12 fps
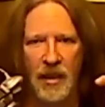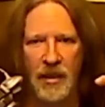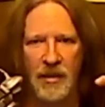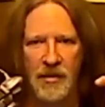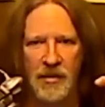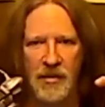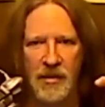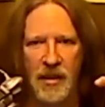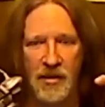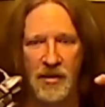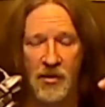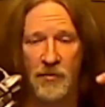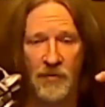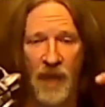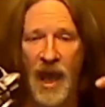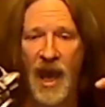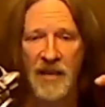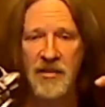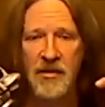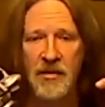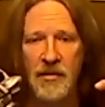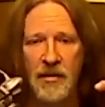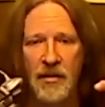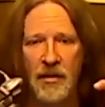is so vast
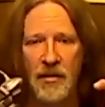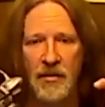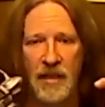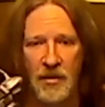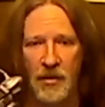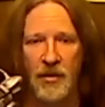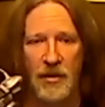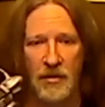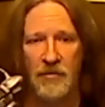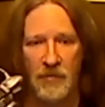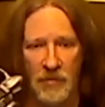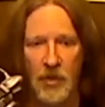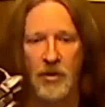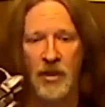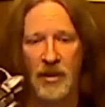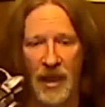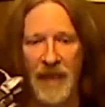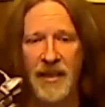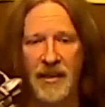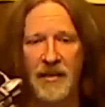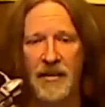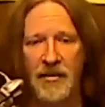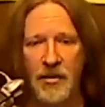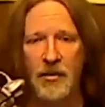that you can liken
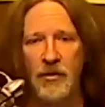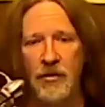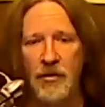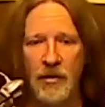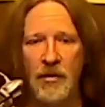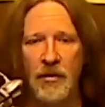it to,